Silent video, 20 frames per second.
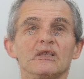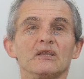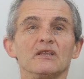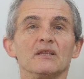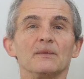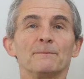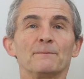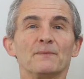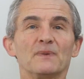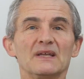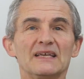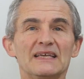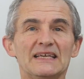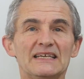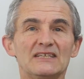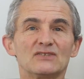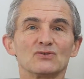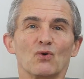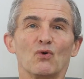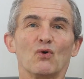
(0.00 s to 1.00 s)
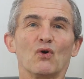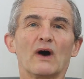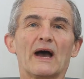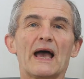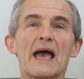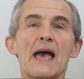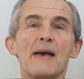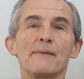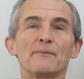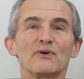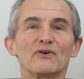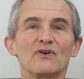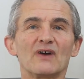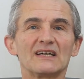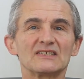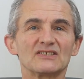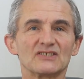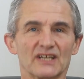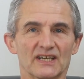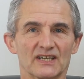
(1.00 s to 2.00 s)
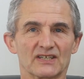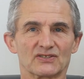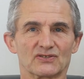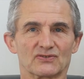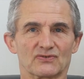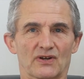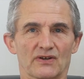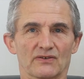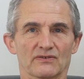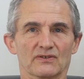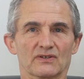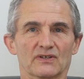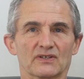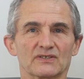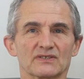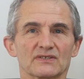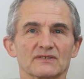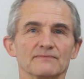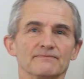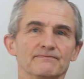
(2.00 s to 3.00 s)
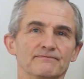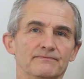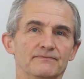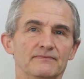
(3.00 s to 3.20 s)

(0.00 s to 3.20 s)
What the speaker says: The bleed or hemorrhagic strokes